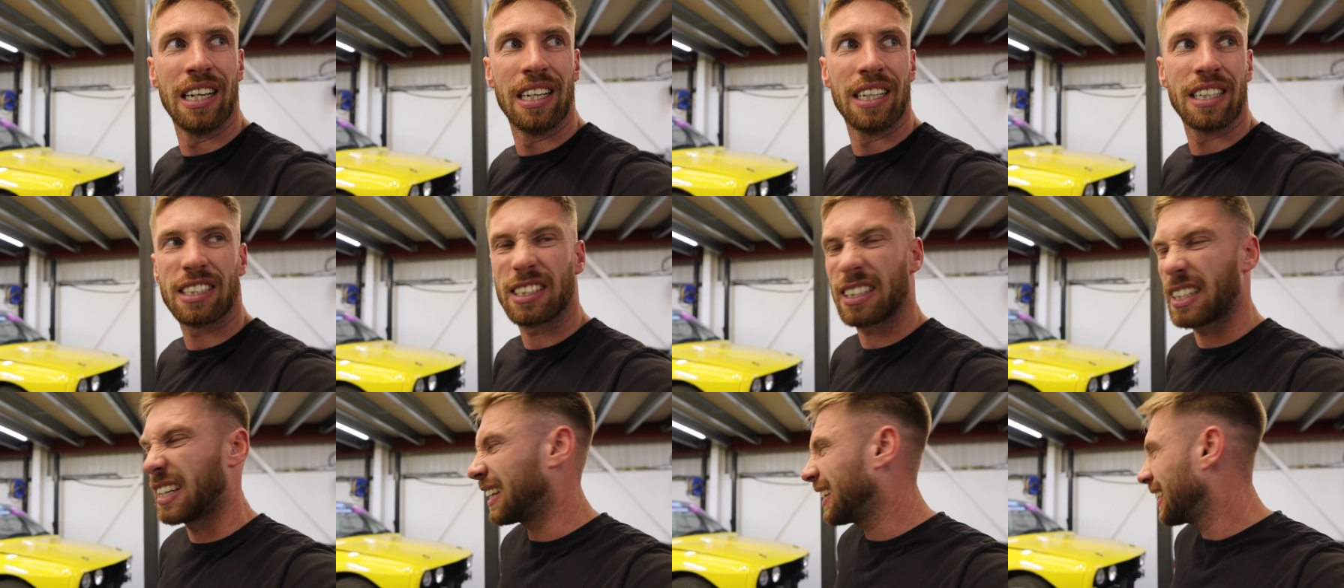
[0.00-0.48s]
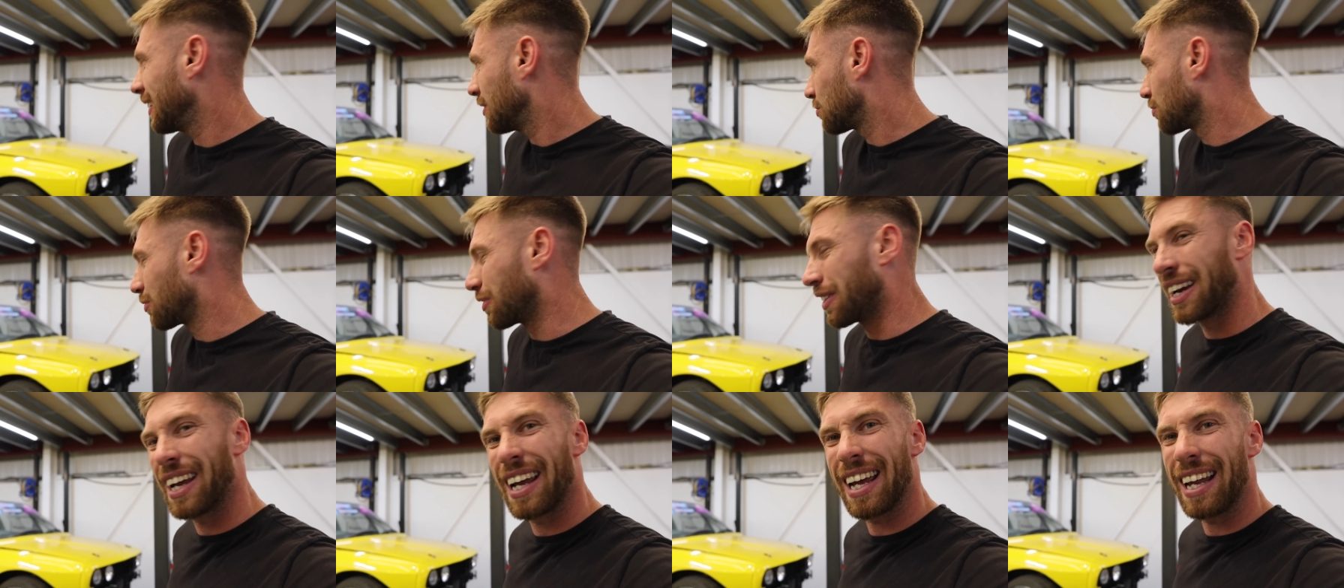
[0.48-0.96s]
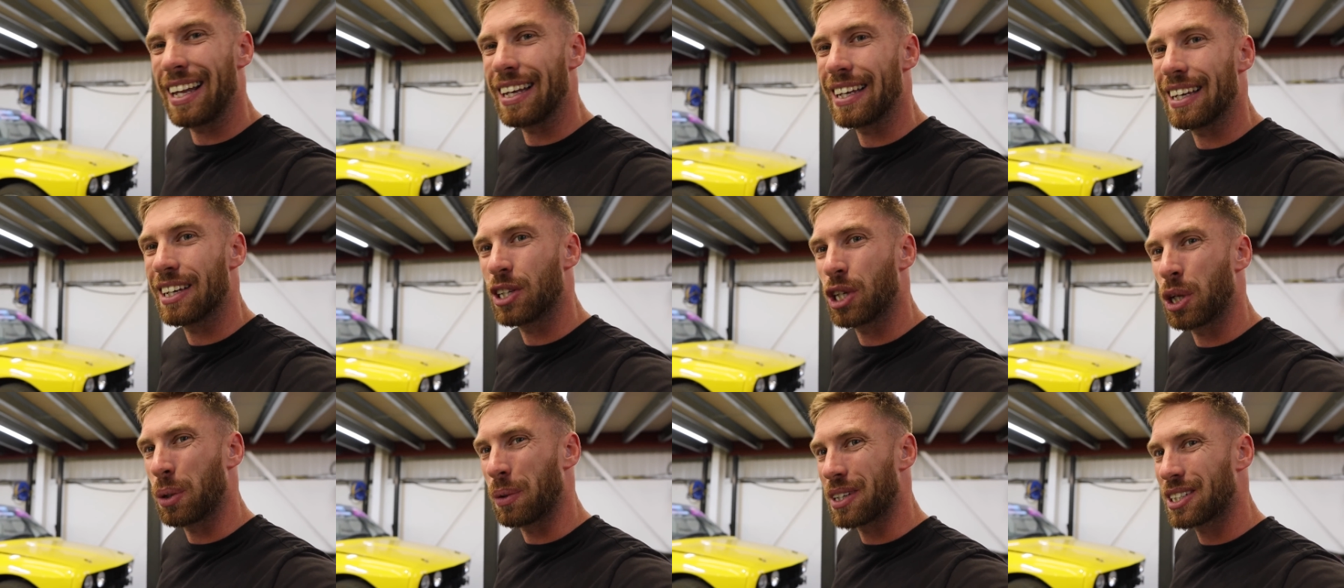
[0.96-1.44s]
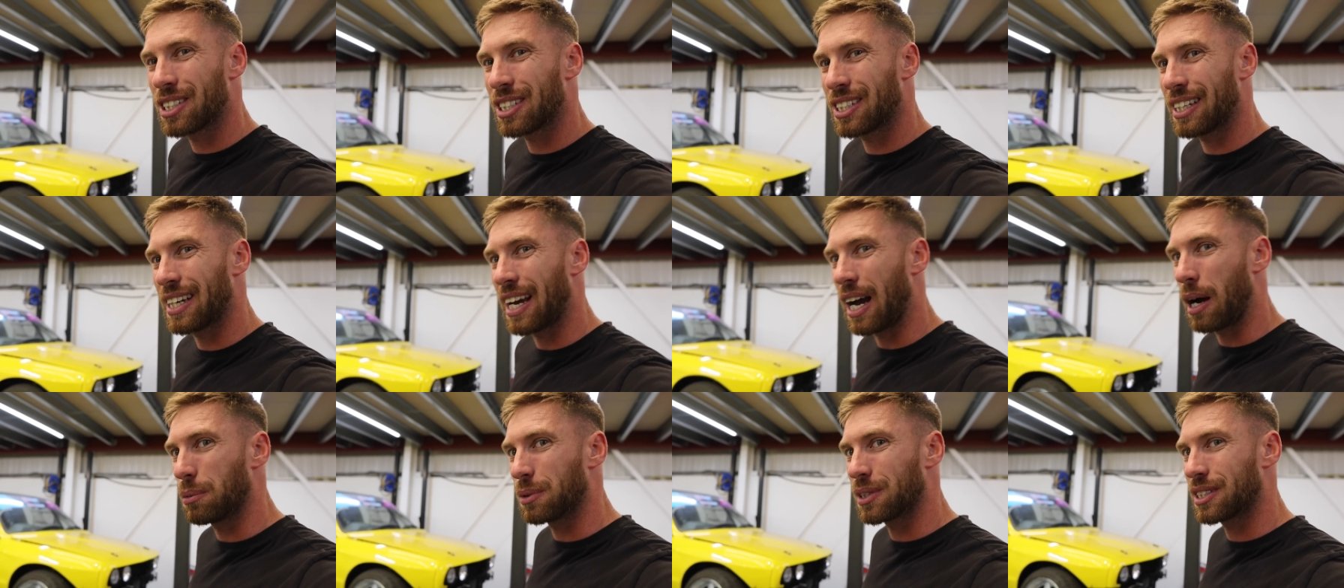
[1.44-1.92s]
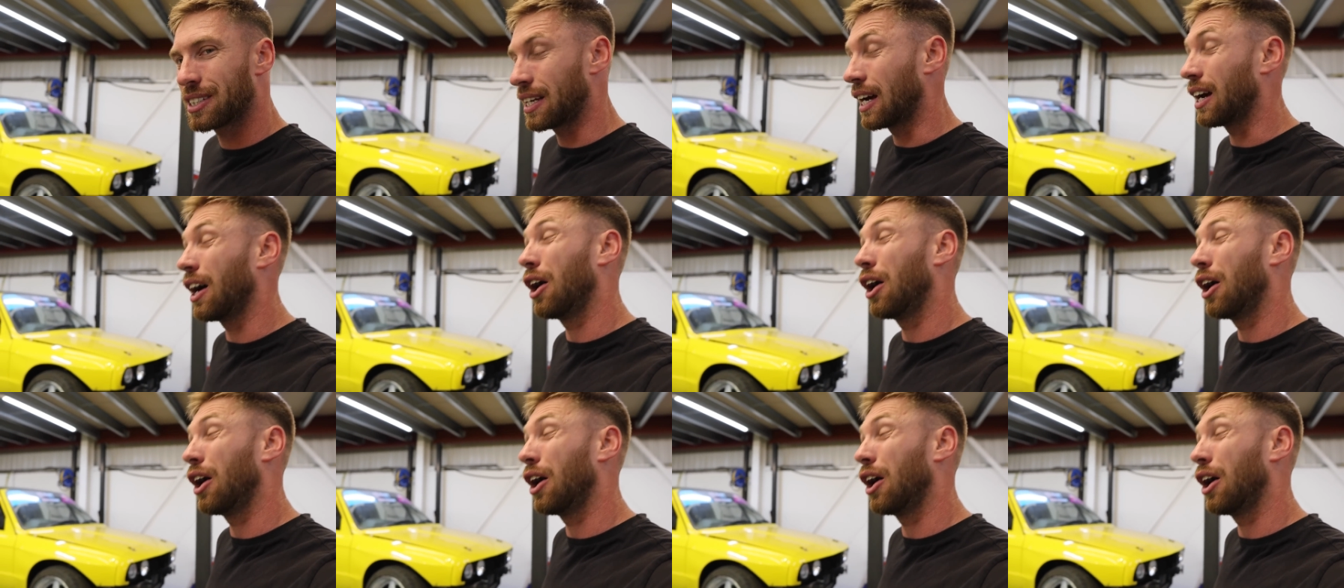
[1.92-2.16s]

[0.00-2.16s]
skidded really at USC, I would say.